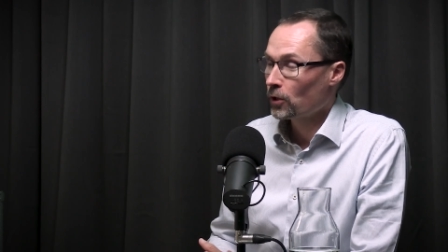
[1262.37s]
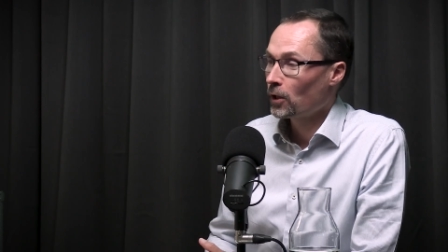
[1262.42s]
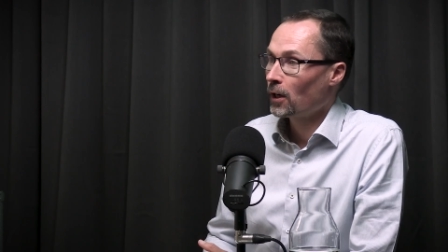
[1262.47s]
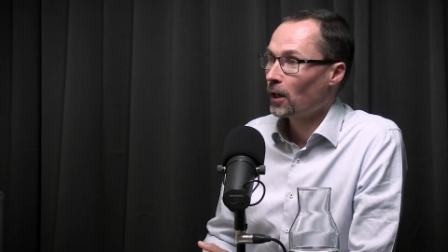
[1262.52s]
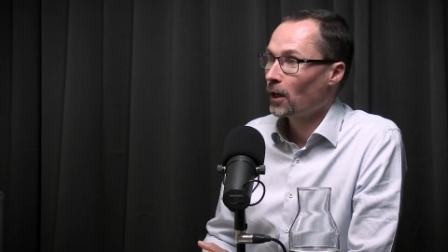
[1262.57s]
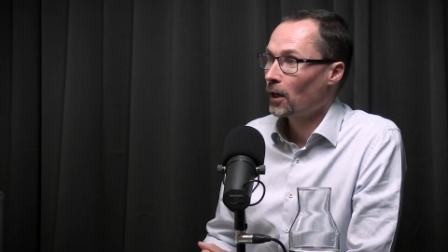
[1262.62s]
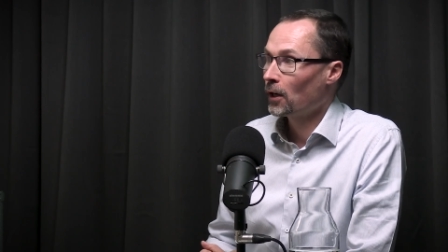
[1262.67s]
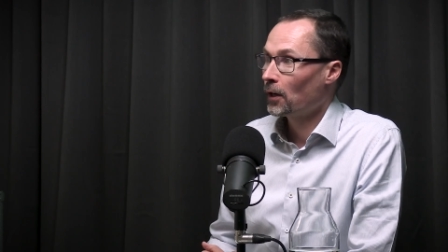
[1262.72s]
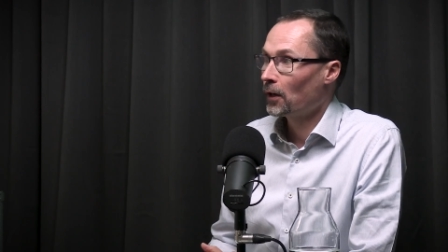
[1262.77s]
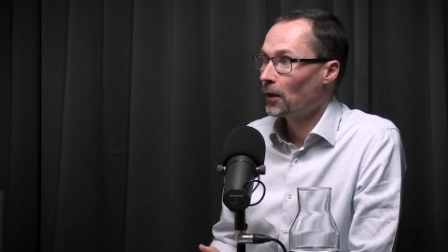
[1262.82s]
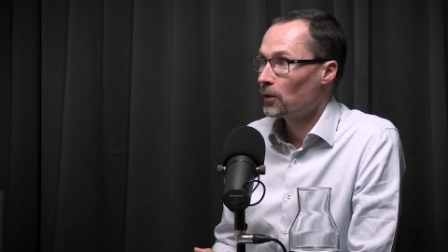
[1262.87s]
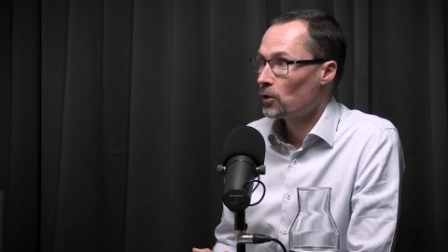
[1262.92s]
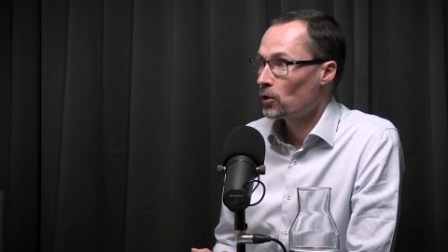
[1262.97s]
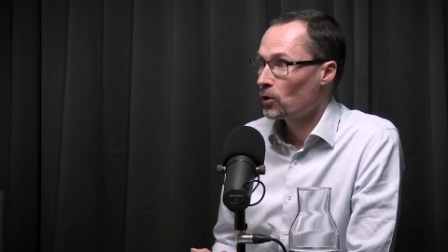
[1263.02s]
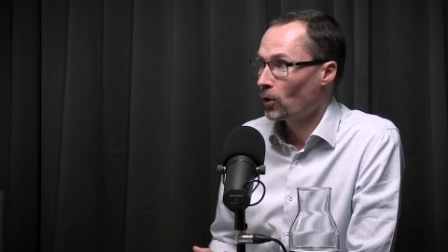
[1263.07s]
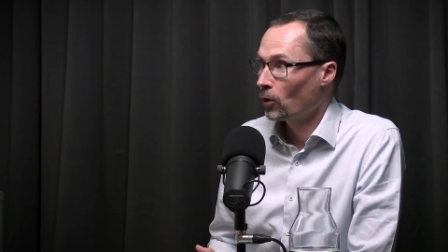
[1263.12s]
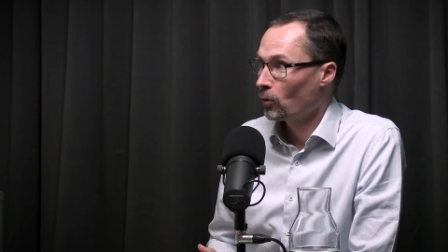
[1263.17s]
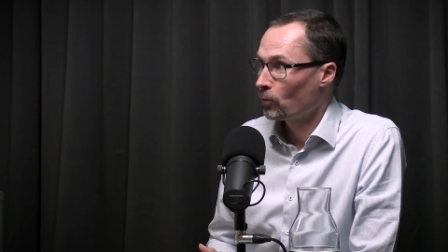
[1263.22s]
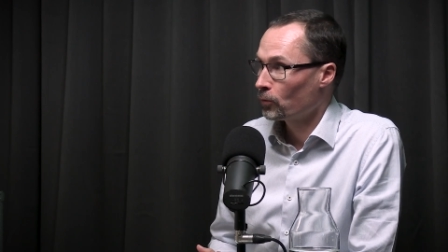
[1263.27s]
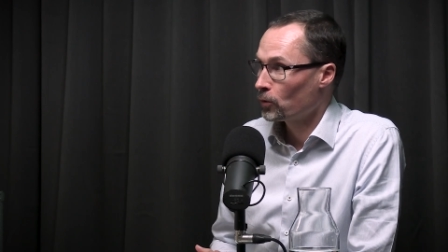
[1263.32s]

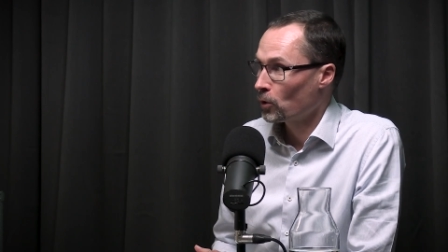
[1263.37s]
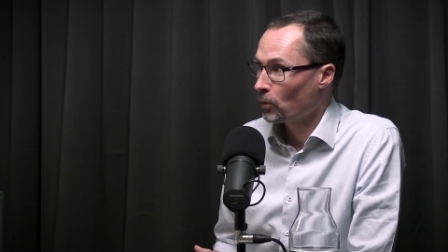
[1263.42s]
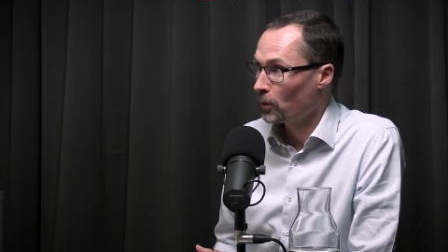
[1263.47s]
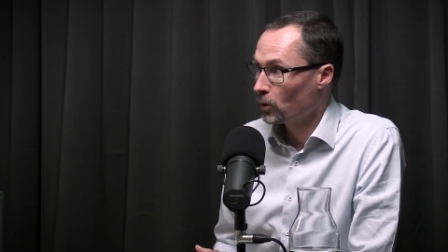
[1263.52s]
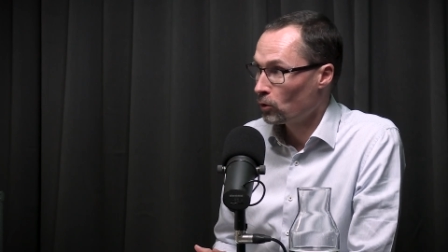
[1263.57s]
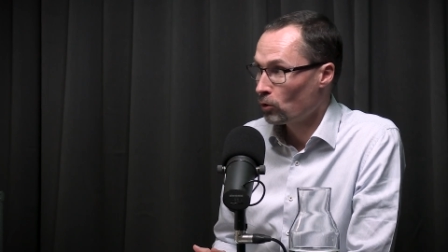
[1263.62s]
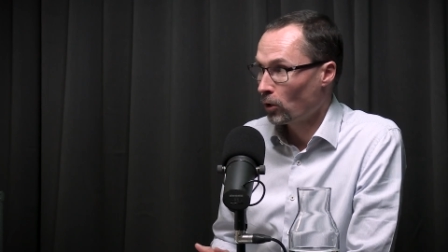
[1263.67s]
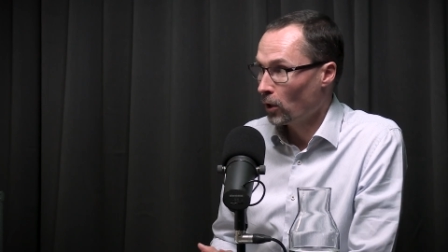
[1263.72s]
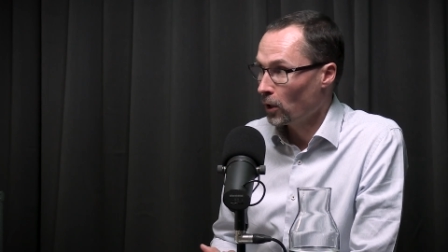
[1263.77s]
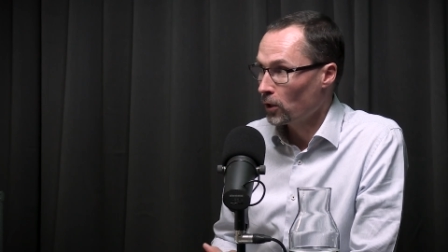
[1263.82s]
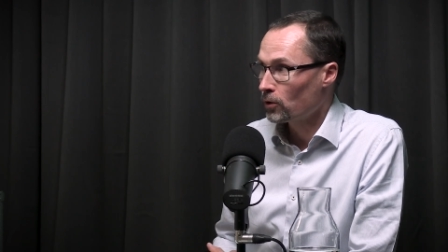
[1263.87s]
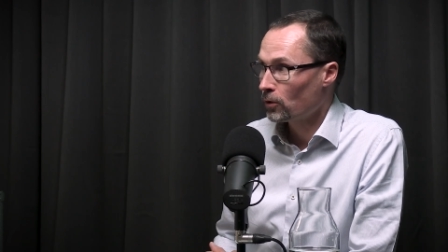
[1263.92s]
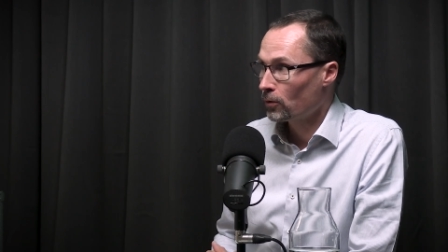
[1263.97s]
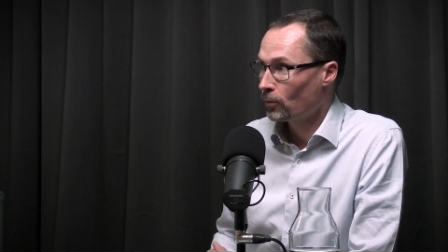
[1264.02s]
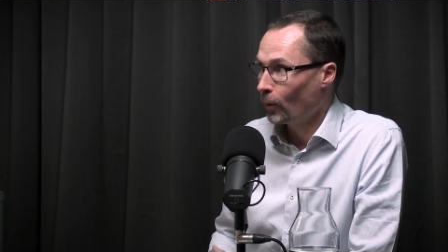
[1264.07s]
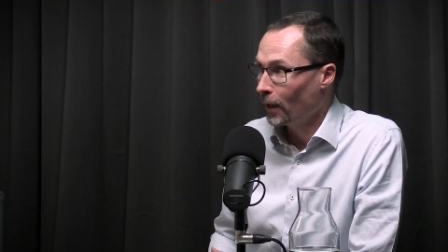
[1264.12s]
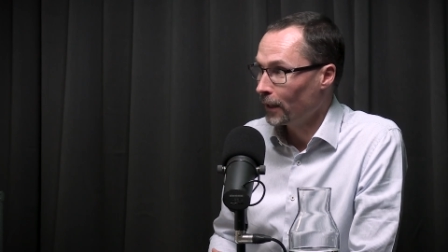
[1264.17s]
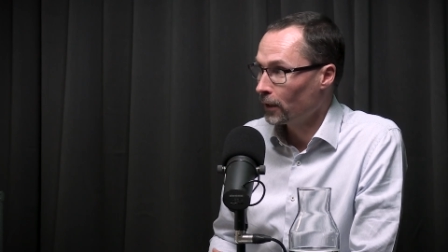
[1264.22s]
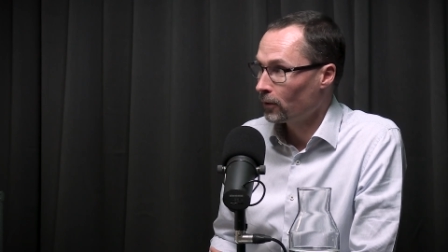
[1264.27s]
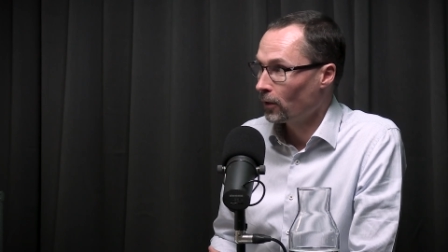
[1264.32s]
So it took us
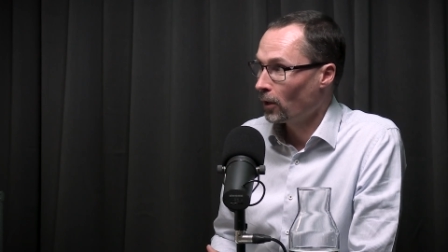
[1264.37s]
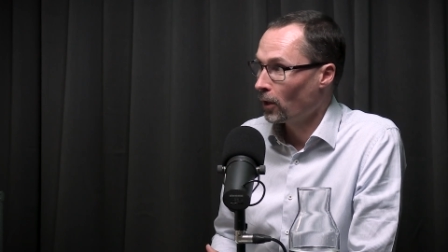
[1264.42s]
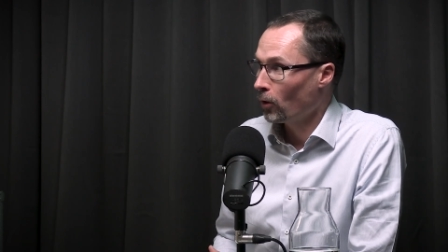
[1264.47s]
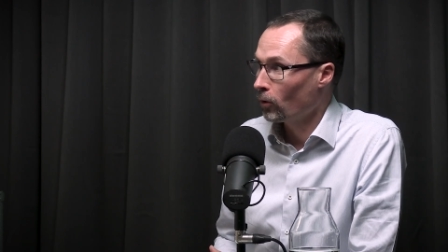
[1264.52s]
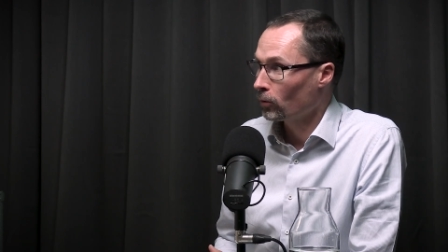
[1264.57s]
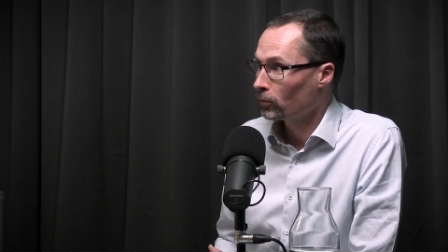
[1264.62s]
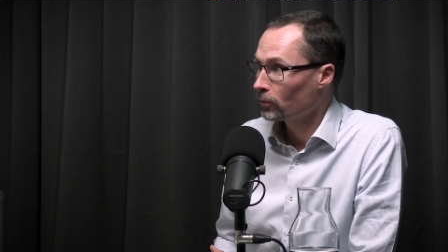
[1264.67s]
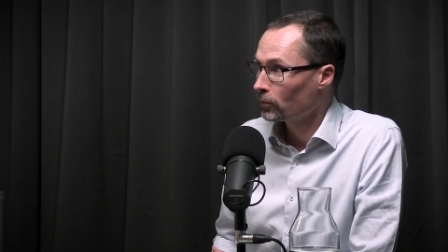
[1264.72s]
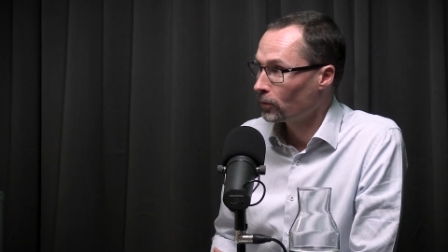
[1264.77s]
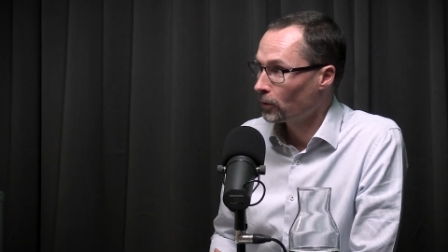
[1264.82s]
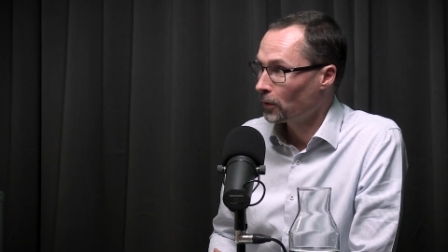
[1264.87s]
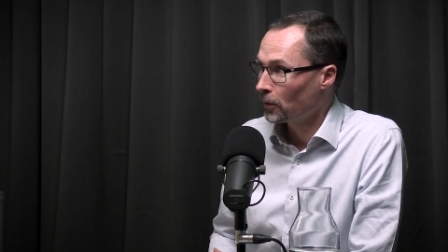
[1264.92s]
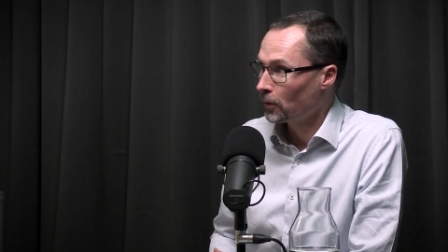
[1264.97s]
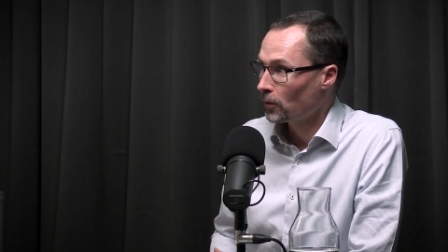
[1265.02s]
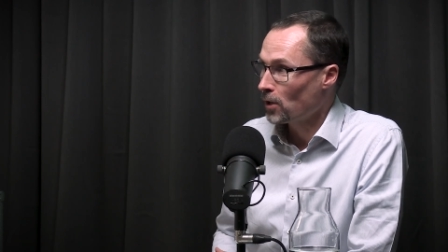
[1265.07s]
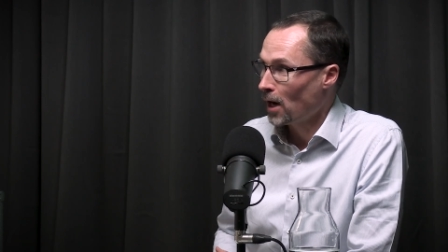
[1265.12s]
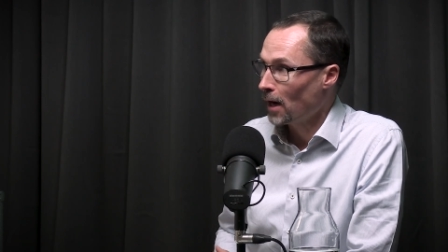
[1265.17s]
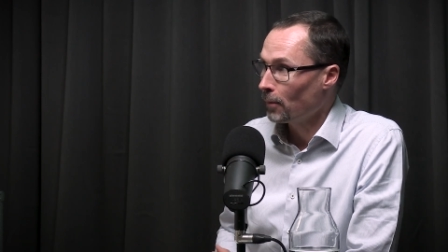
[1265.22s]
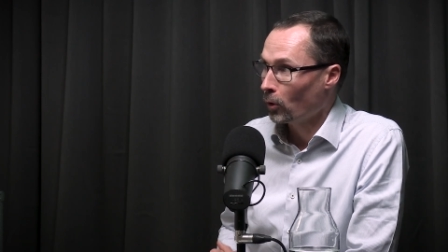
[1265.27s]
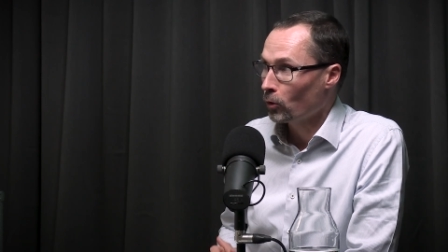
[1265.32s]
quite a
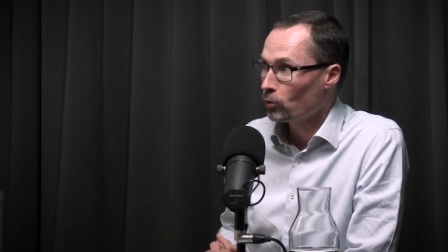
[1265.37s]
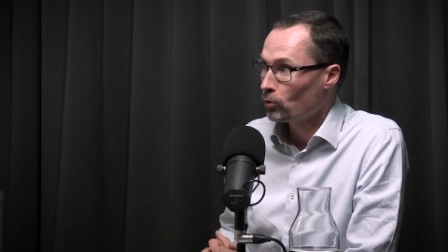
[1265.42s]
long time,